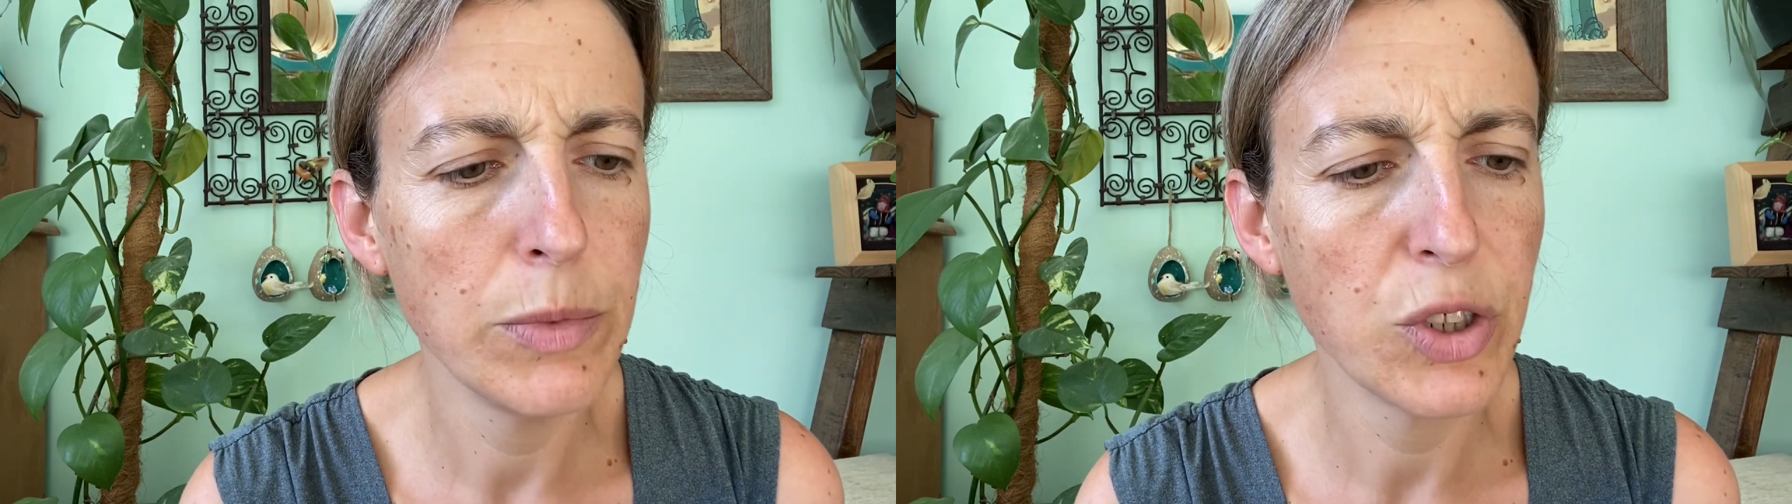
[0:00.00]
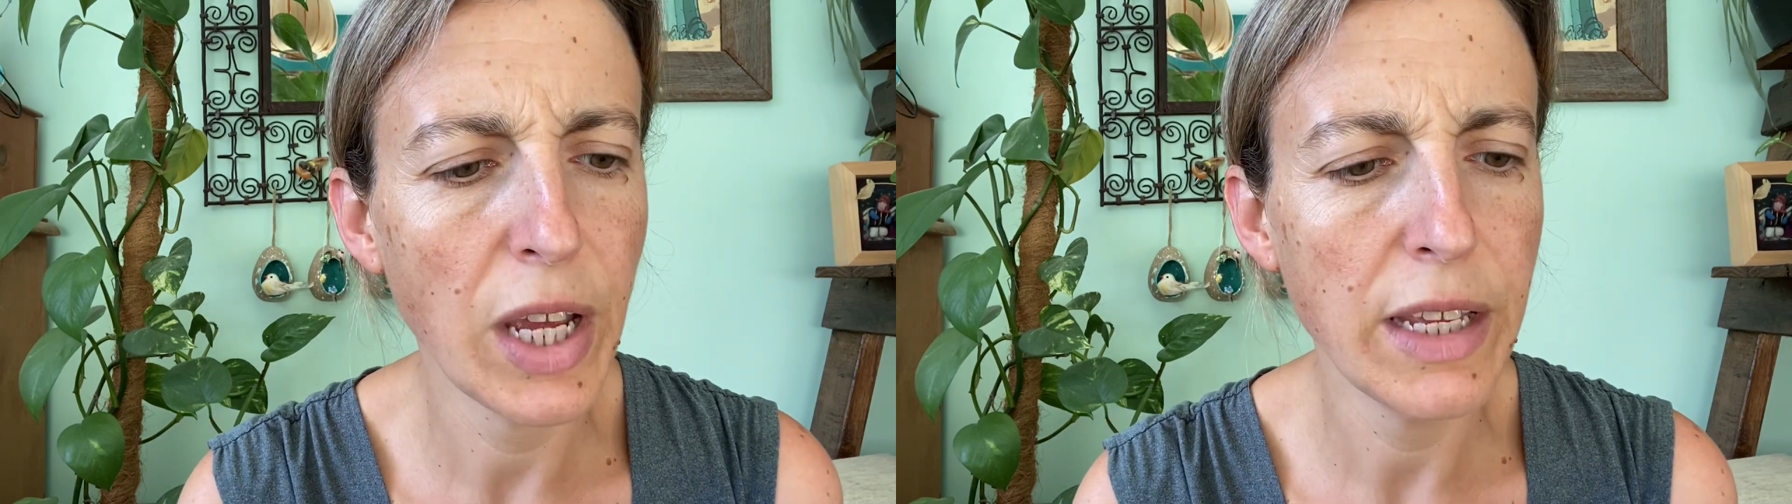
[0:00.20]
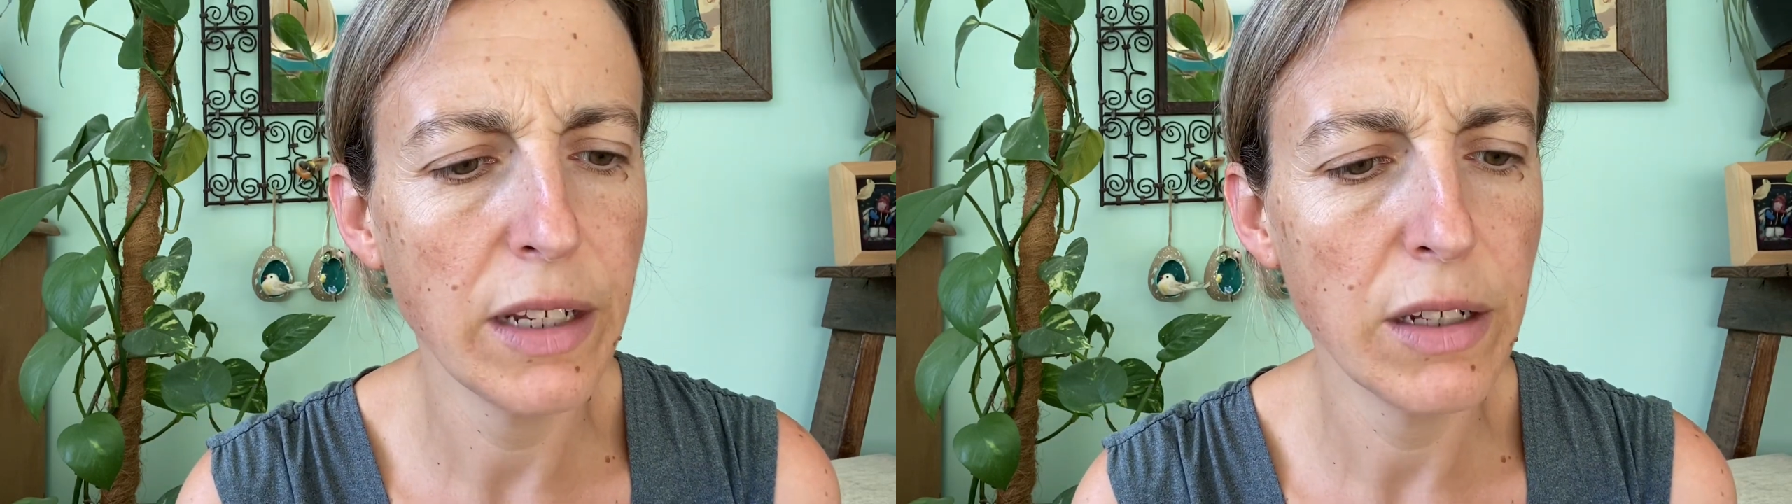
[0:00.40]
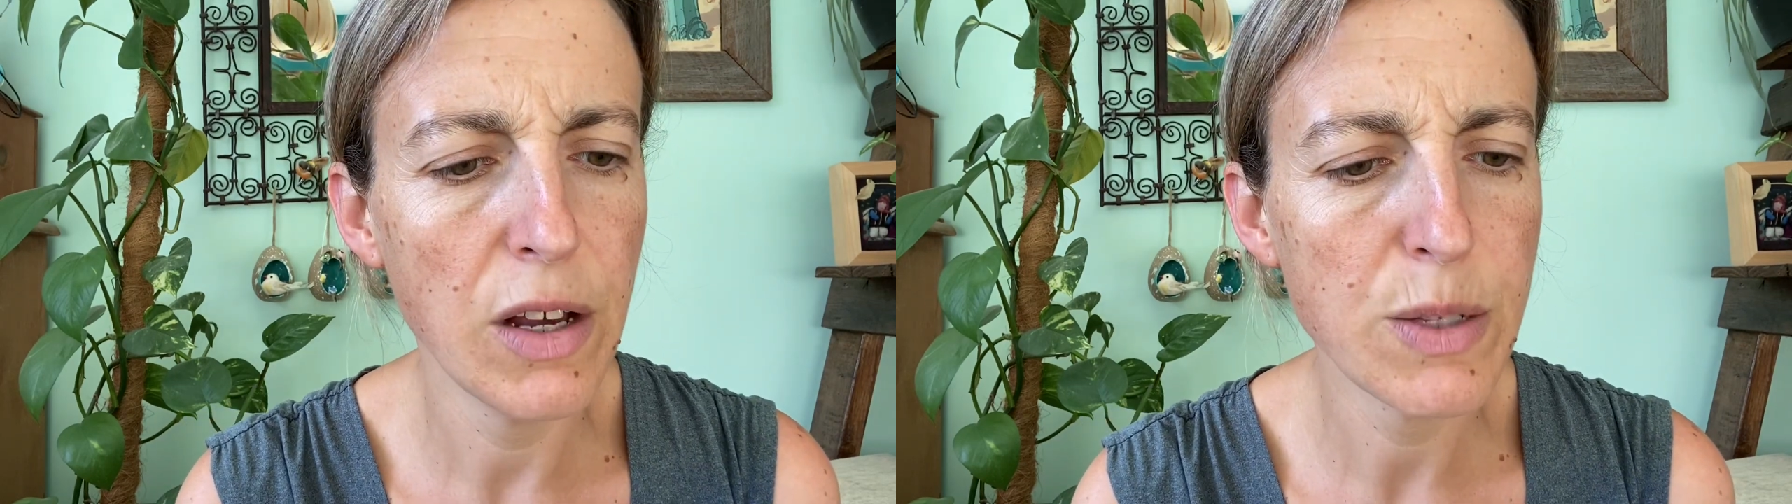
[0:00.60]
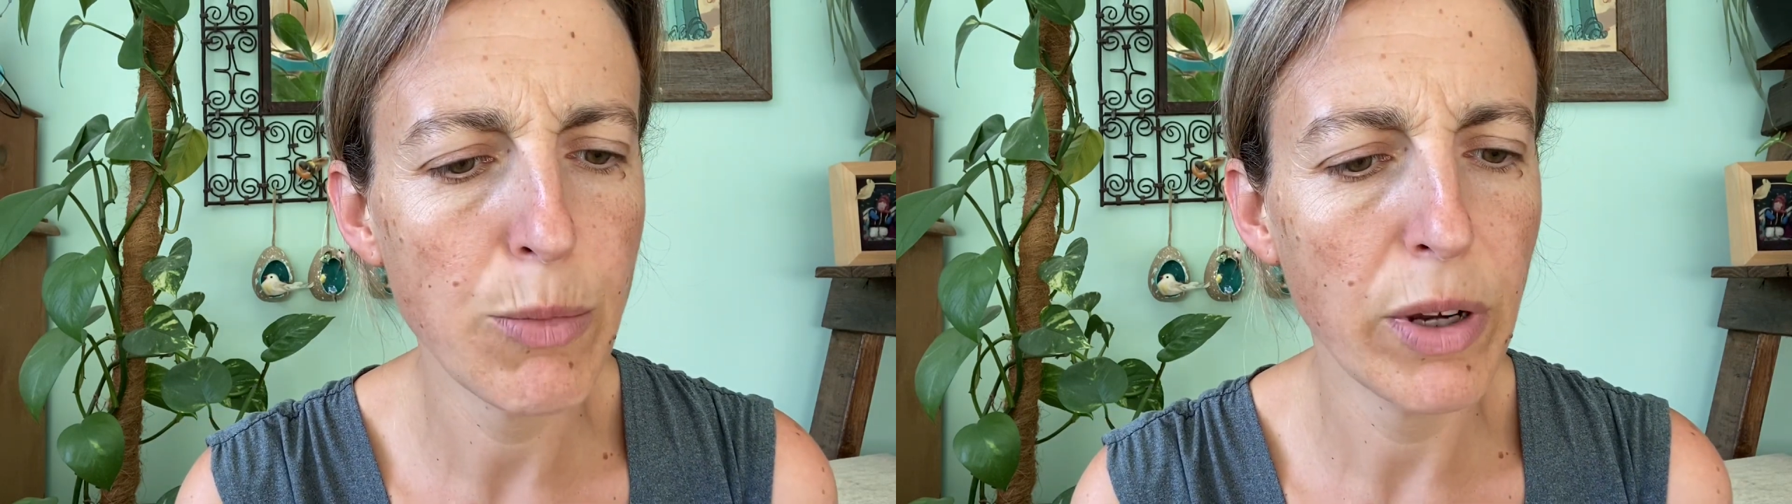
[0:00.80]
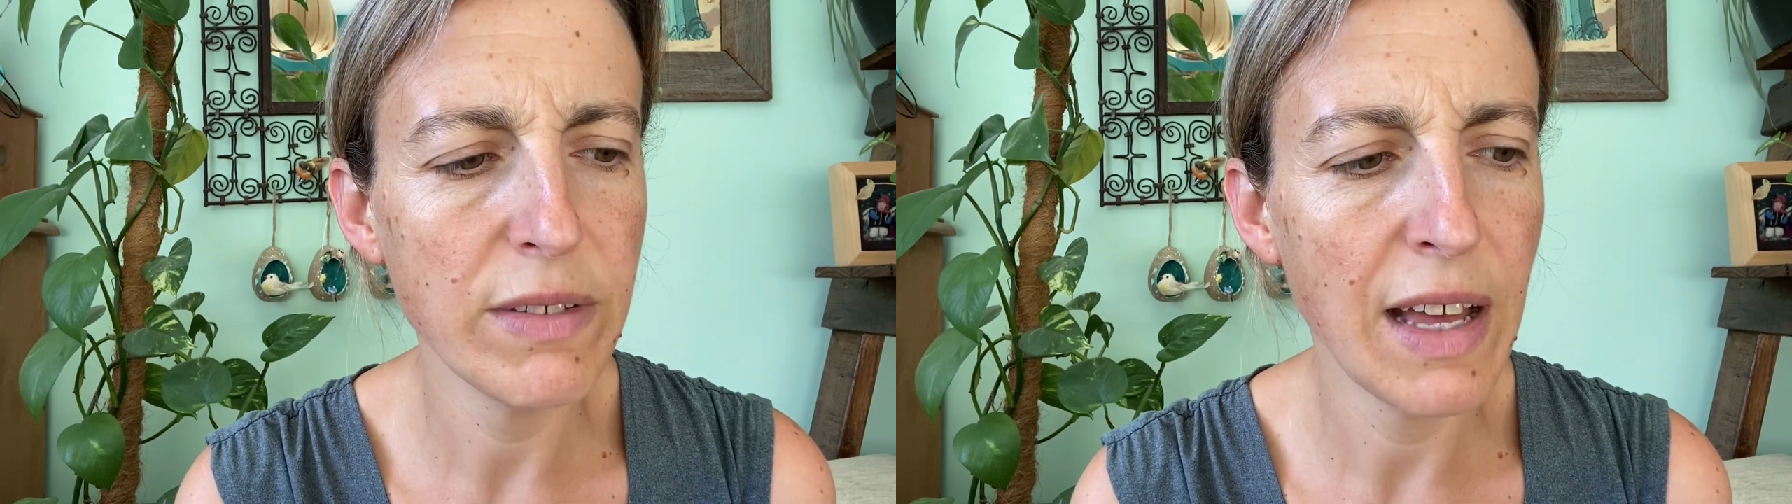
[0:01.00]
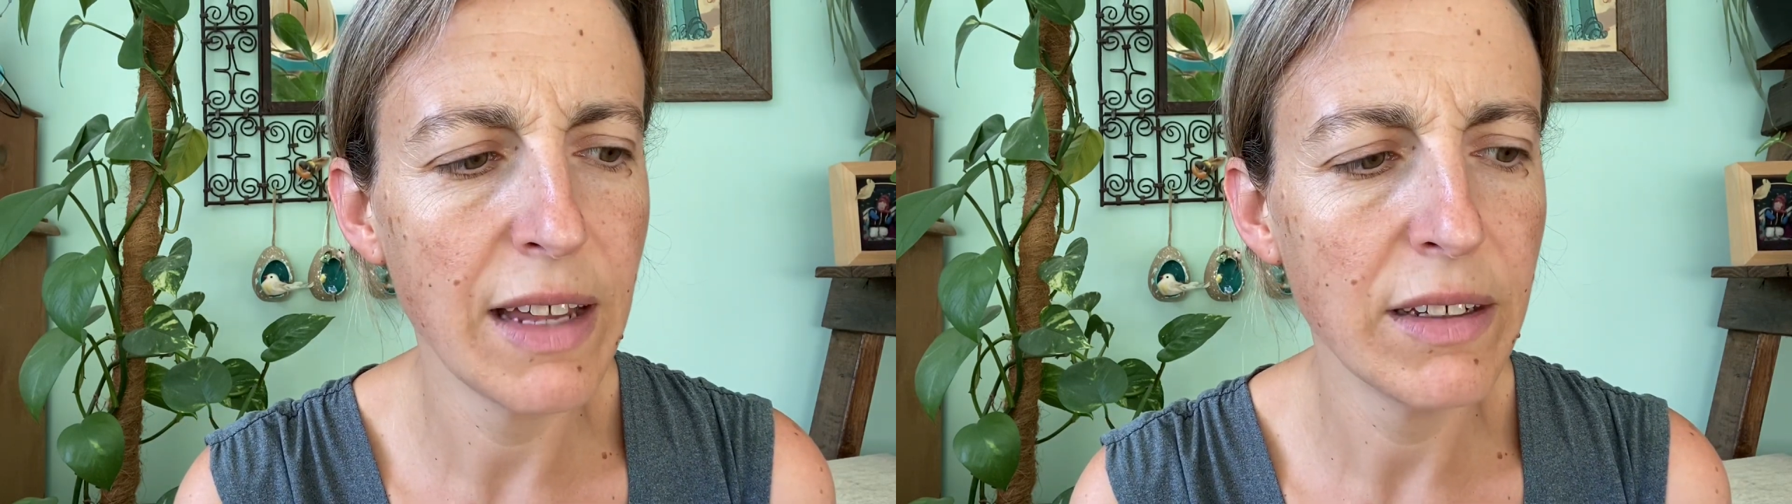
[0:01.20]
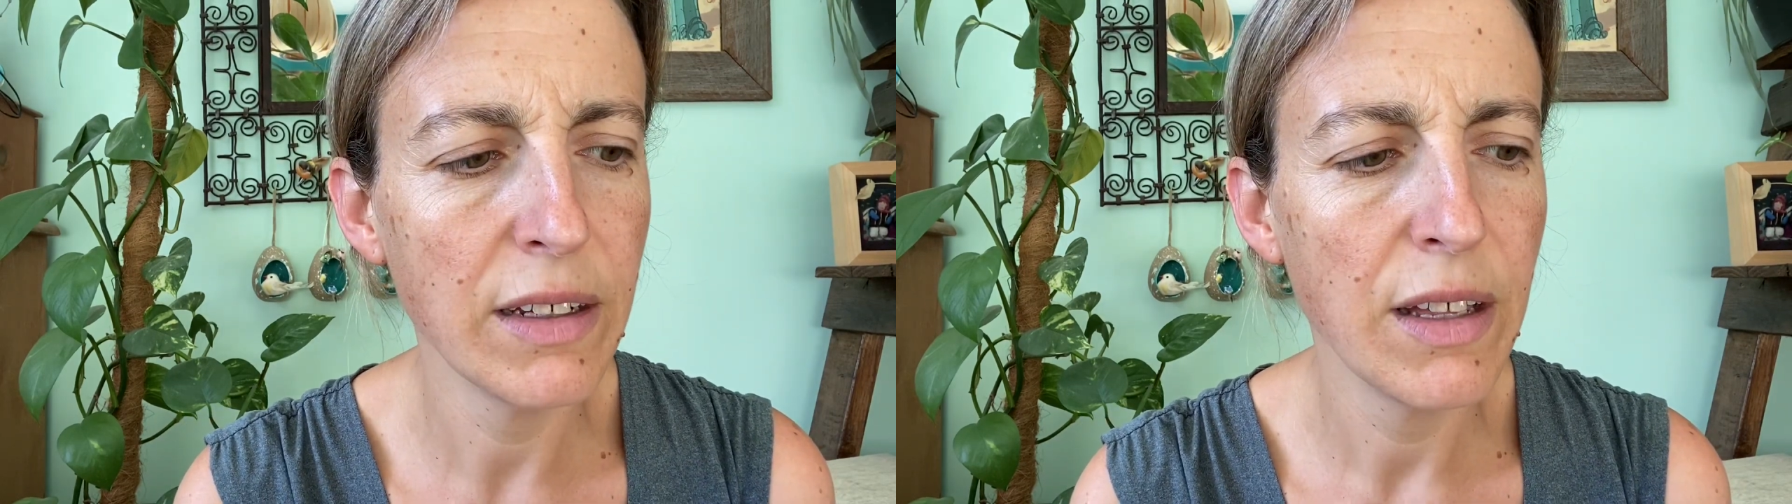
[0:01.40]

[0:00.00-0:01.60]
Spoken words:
shaking Nurse Molly's hand.